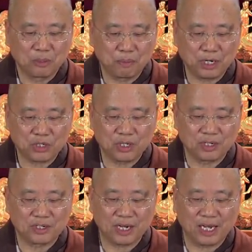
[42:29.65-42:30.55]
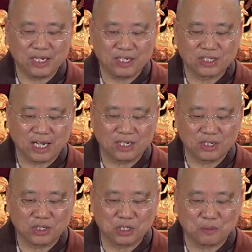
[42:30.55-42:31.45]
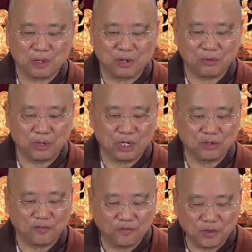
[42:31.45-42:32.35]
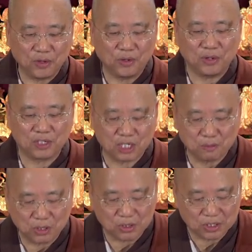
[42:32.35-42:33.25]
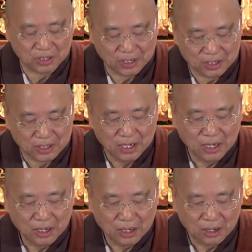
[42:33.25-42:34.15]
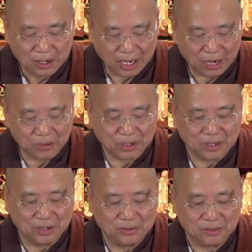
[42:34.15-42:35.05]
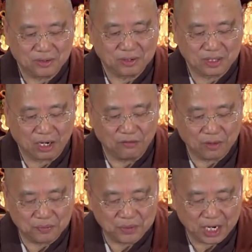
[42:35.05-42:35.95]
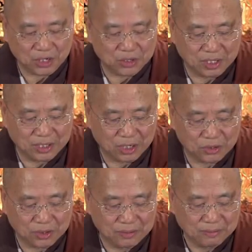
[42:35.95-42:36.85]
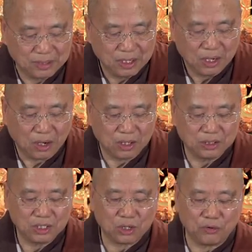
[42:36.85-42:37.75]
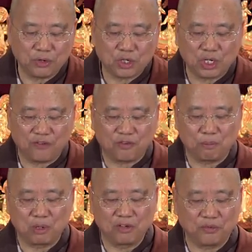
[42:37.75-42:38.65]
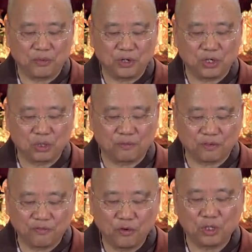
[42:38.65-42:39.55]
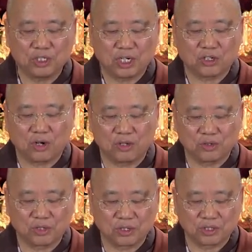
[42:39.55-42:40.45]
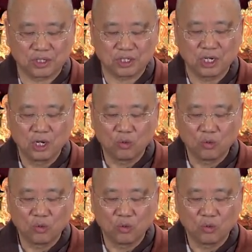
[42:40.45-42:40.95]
Depression, anxiety, sadness, despair, rage, fear, suspiciousness, arrogance, self-obsession, addiction. All these originate from proliferation of the first 6 consciousnesses